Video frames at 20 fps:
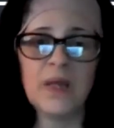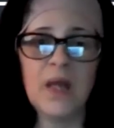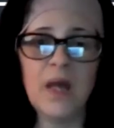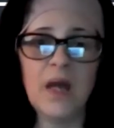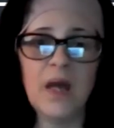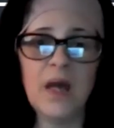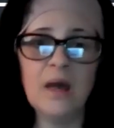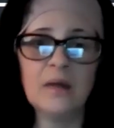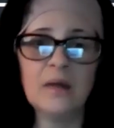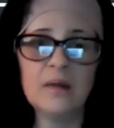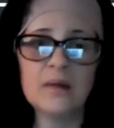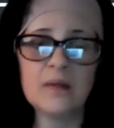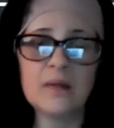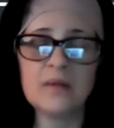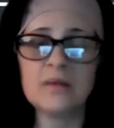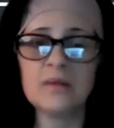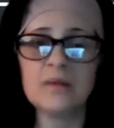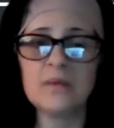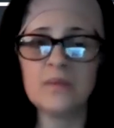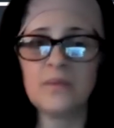And
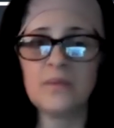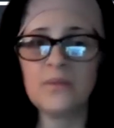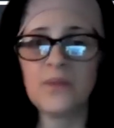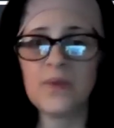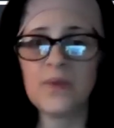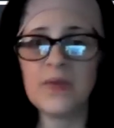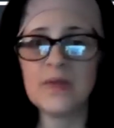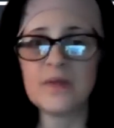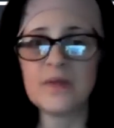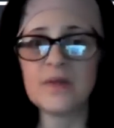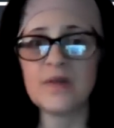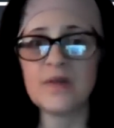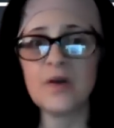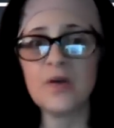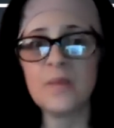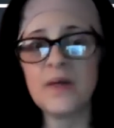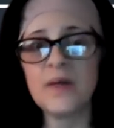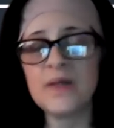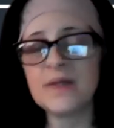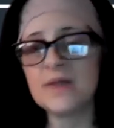so
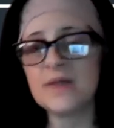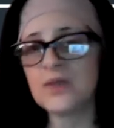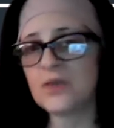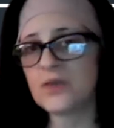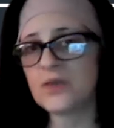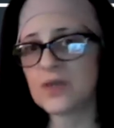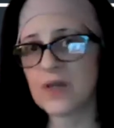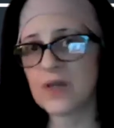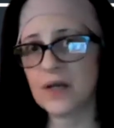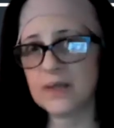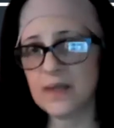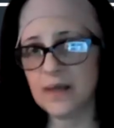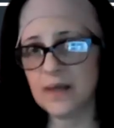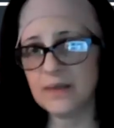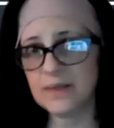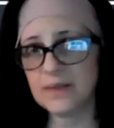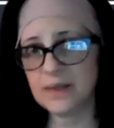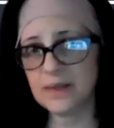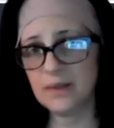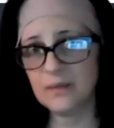my sisters got
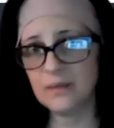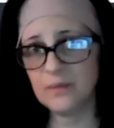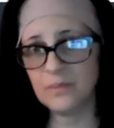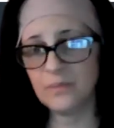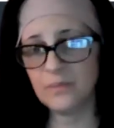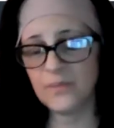tested